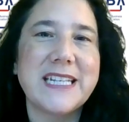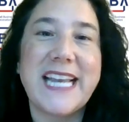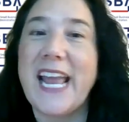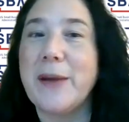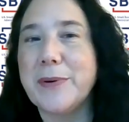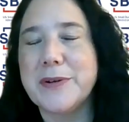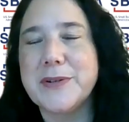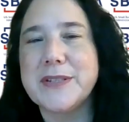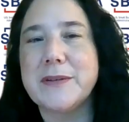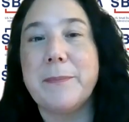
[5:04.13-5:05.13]

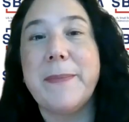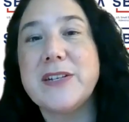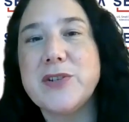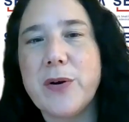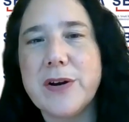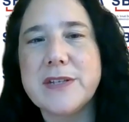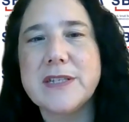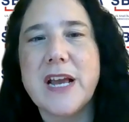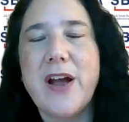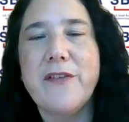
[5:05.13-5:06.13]
neighbors,
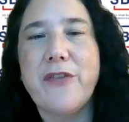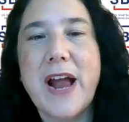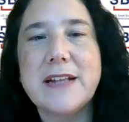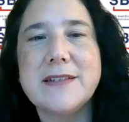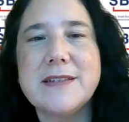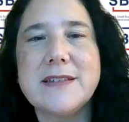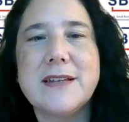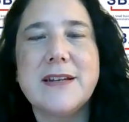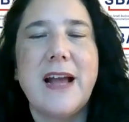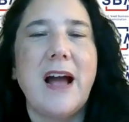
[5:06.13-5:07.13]
mentors, friends,
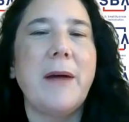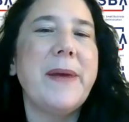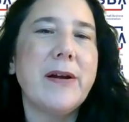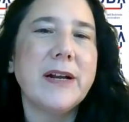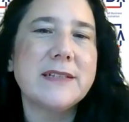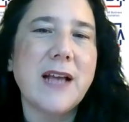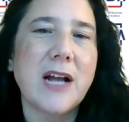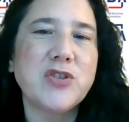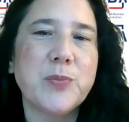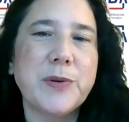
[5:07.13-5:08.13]
America's
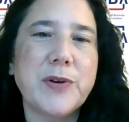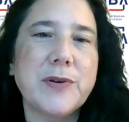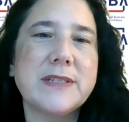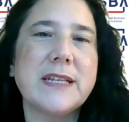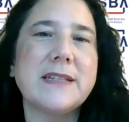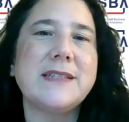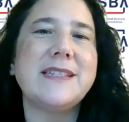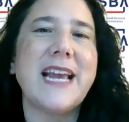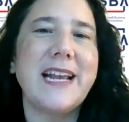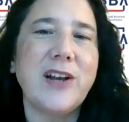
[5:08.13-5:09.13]
entrepreneurs
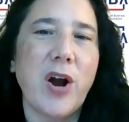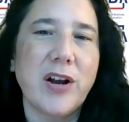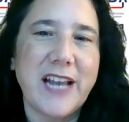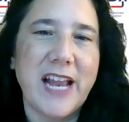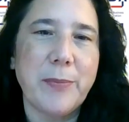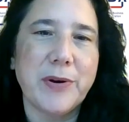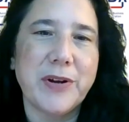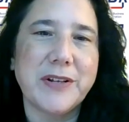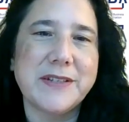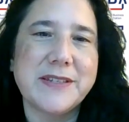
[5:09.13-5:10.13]
sustain our
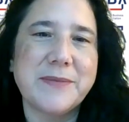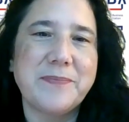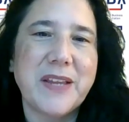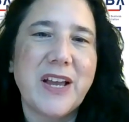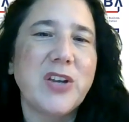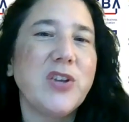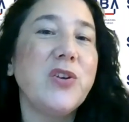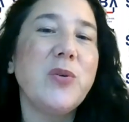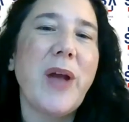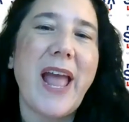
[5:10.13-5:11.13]
neighborhoods.
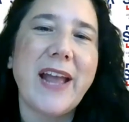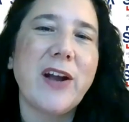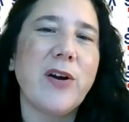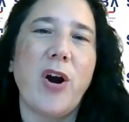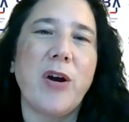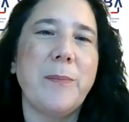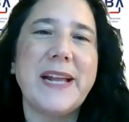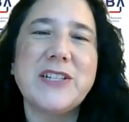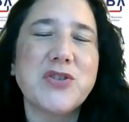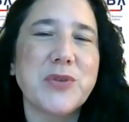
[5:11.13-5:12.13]
You anchor our
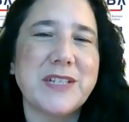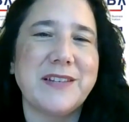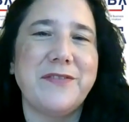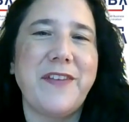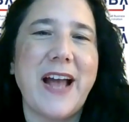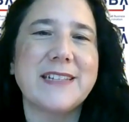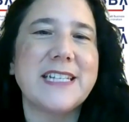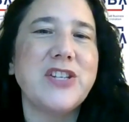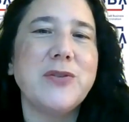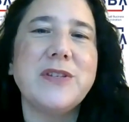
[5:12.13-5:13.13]
main streets, in fact,
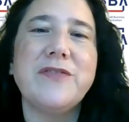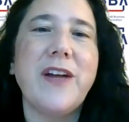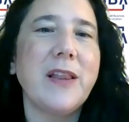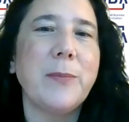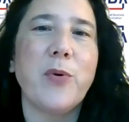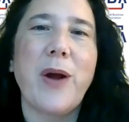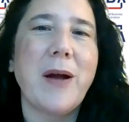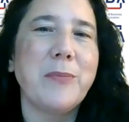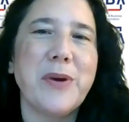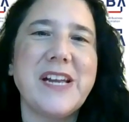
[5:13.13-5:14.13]
and you develop
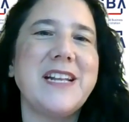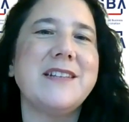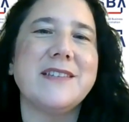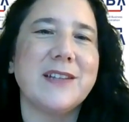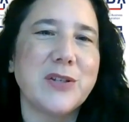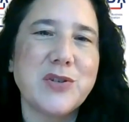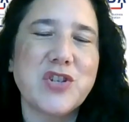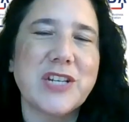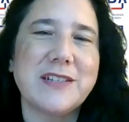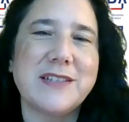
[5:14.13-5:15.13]
groundbreaking
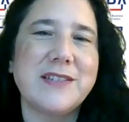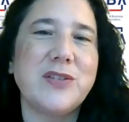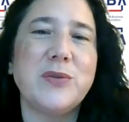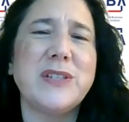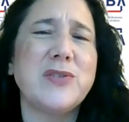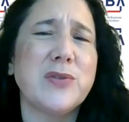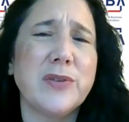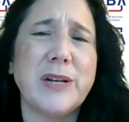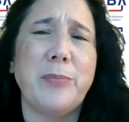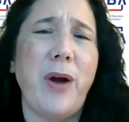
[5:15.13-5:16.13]
solutions to
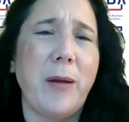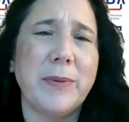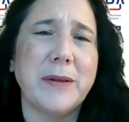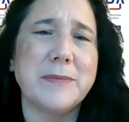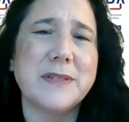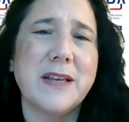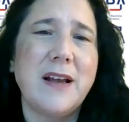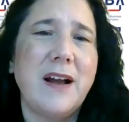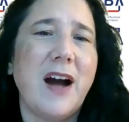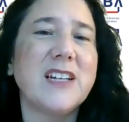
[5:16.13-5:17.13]
enduring problems
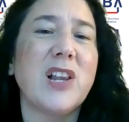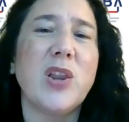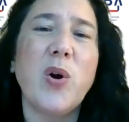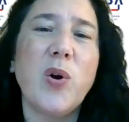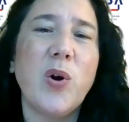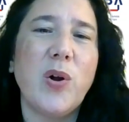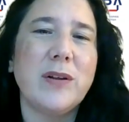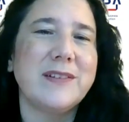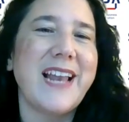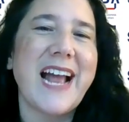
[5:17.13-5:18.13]
on a
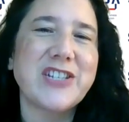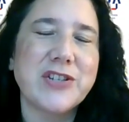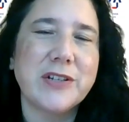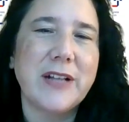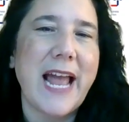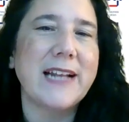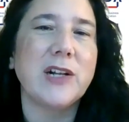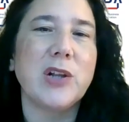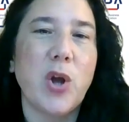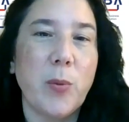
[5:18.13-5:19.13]
local, national,
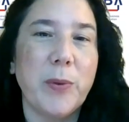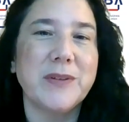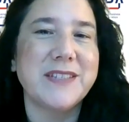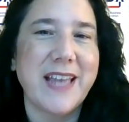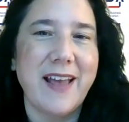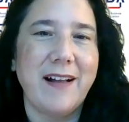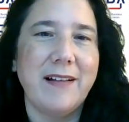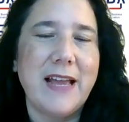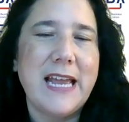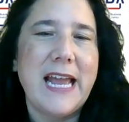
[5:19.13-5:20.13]
and global
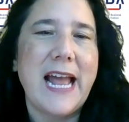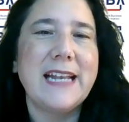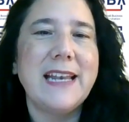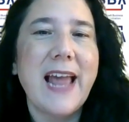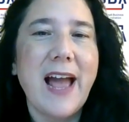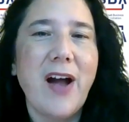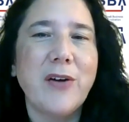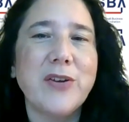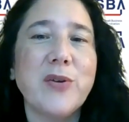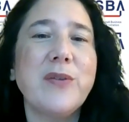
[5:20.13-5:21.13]
scale. And now
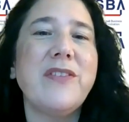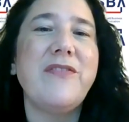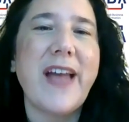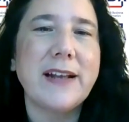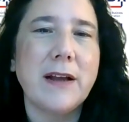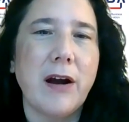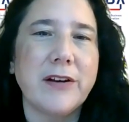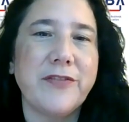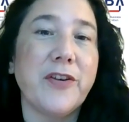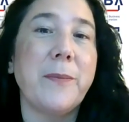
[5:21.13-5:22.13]
you're the
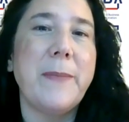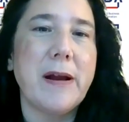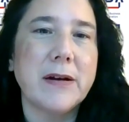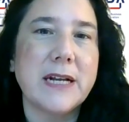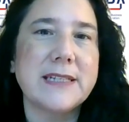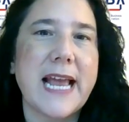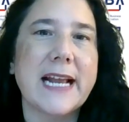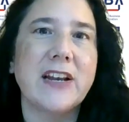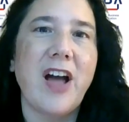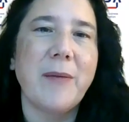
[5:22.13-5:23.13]
vanguard for America's
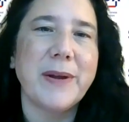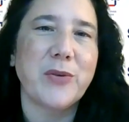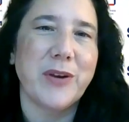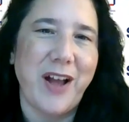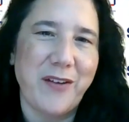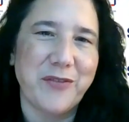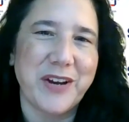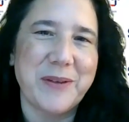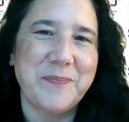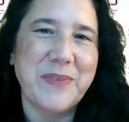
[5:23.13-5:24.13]
economic
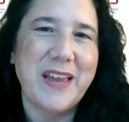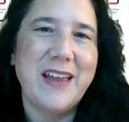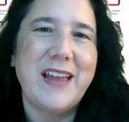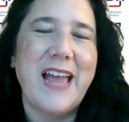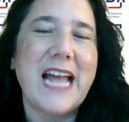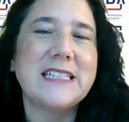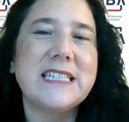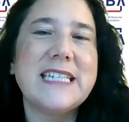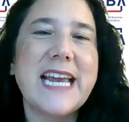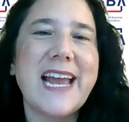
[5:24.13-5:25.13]
recovery. And
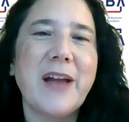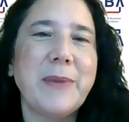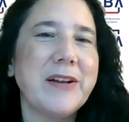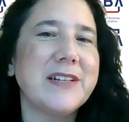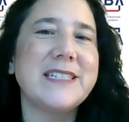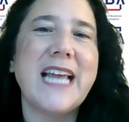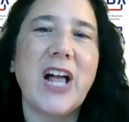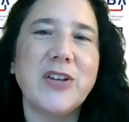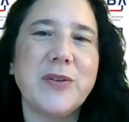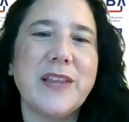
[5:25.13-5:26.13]
today I'm here to
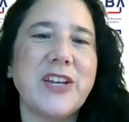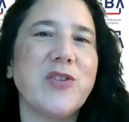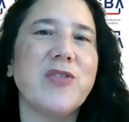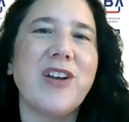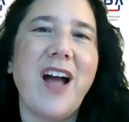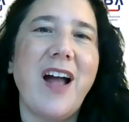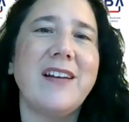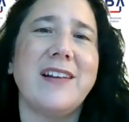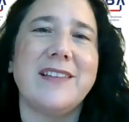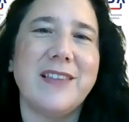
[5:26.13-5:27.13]
tell you that you're not
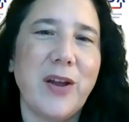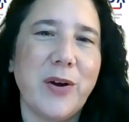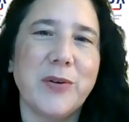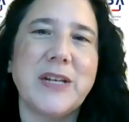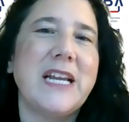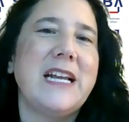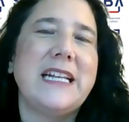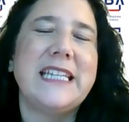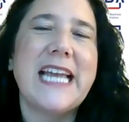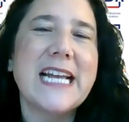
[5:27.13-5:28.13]
alone.
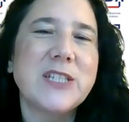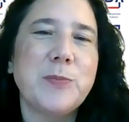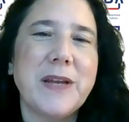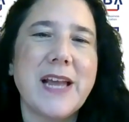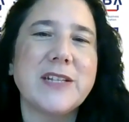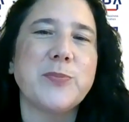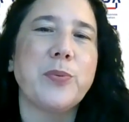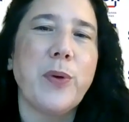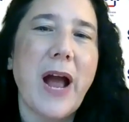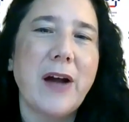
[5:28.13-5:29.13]
The SBA is
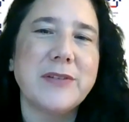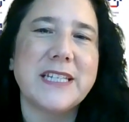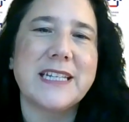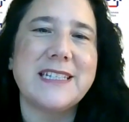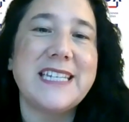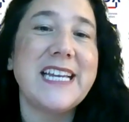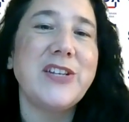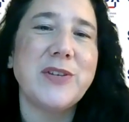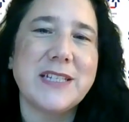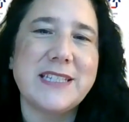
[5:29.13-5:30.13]
proud to
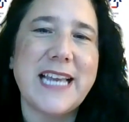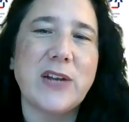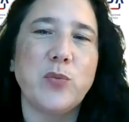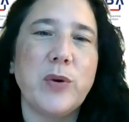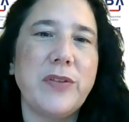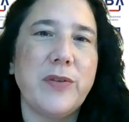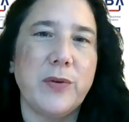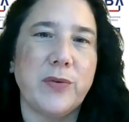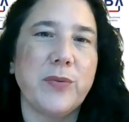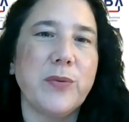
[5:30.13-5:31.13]
continue to stand with
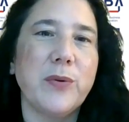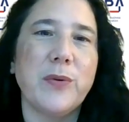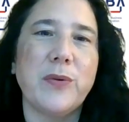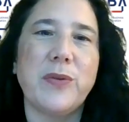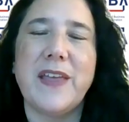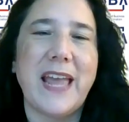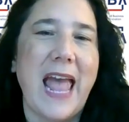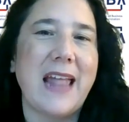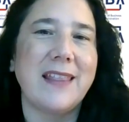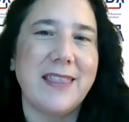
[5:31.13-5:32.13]
you through thick
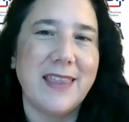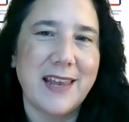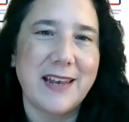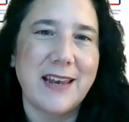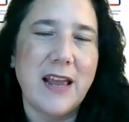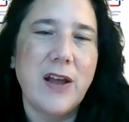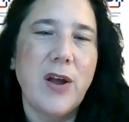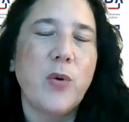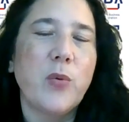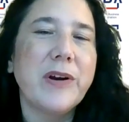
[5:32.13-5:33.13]
and thin.
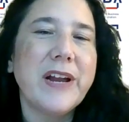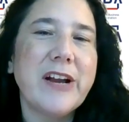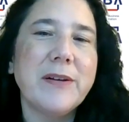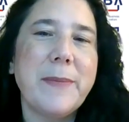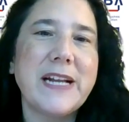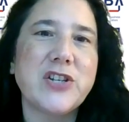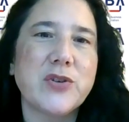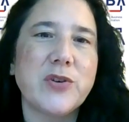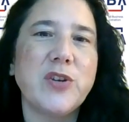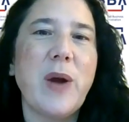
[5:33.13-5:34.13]
We're here to make
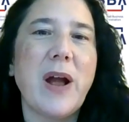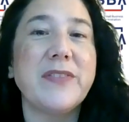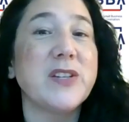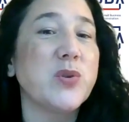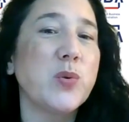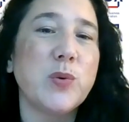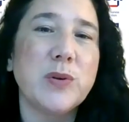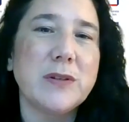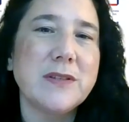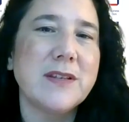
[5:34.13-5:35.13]
sure you have the
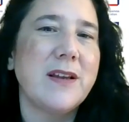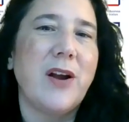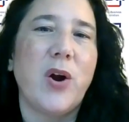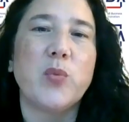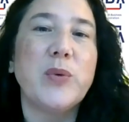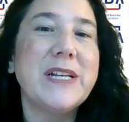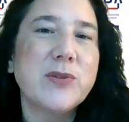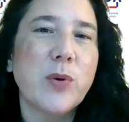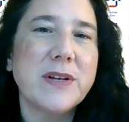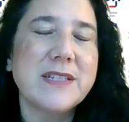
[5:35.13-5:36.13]
tools,
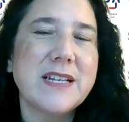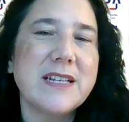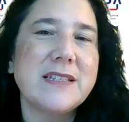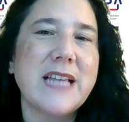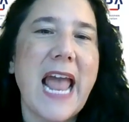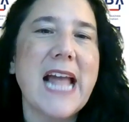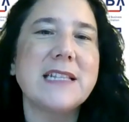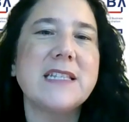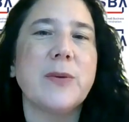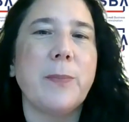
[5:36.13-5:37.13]
resources,
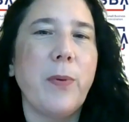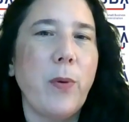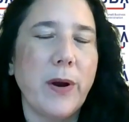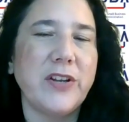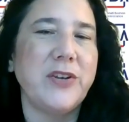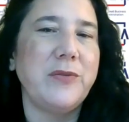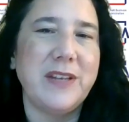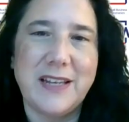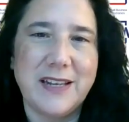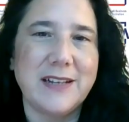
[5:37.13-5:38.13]
and support you
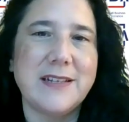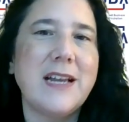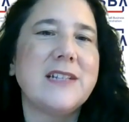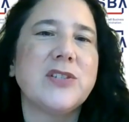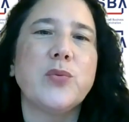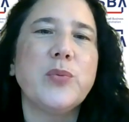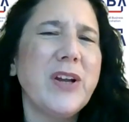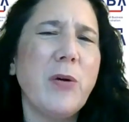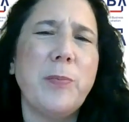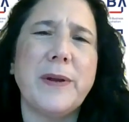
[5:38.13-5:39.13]
need to
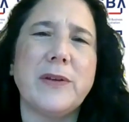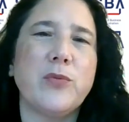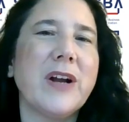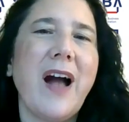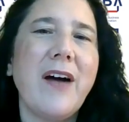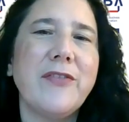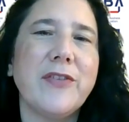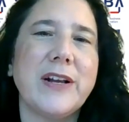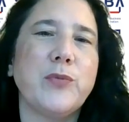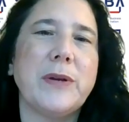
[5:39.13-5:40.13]
reopen, recover,
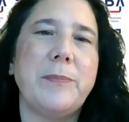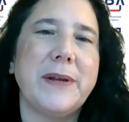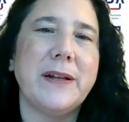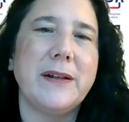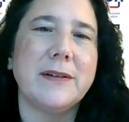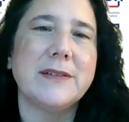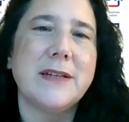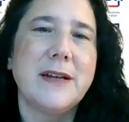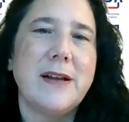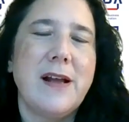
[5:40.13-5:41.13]
and rebuild.
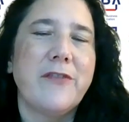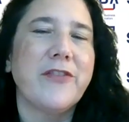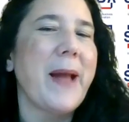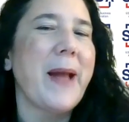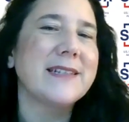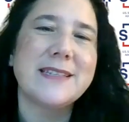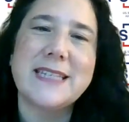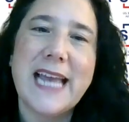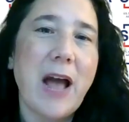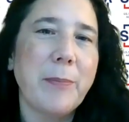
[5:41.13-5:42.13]
From access to
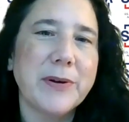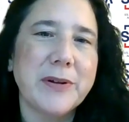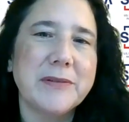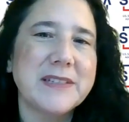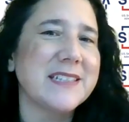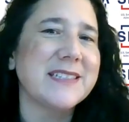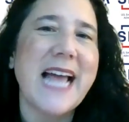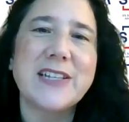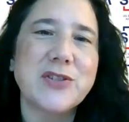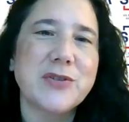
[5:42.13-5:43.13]
capital and
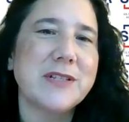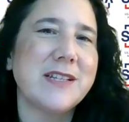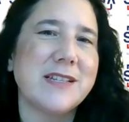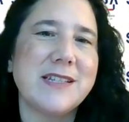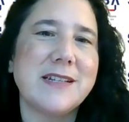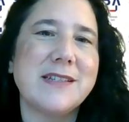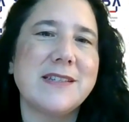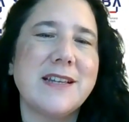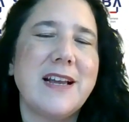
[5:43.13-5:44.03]
disaster assistance